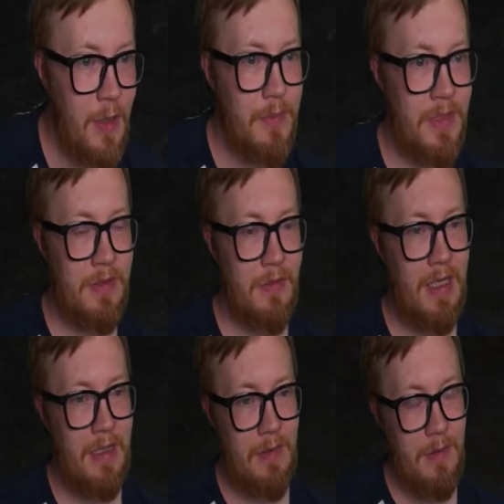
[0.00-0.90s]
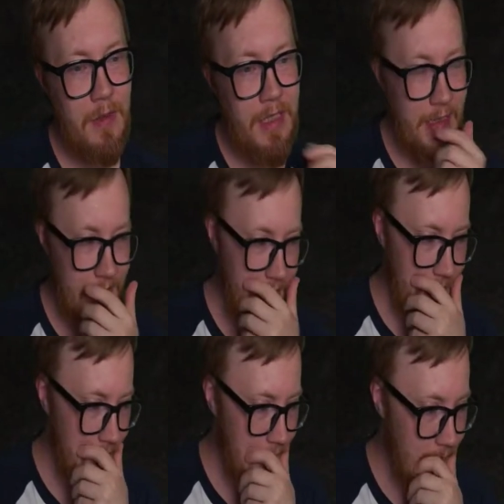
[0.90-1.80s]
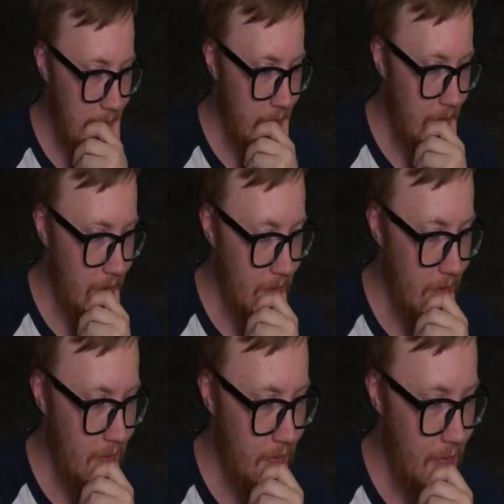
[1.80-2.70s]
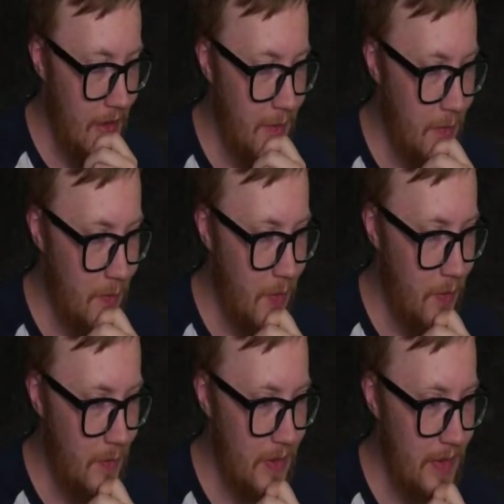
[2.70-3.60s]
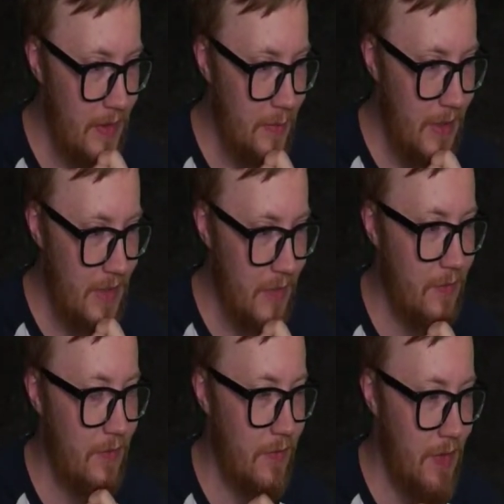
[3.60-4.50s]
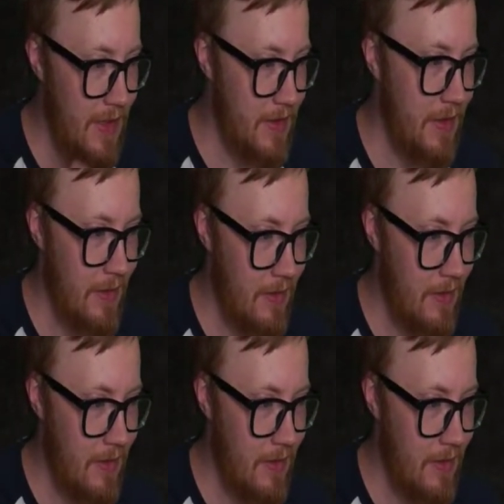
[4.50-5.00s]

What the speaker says: the opposite of yellow. Okay, yeah. Yeah, but purple is a mix of red,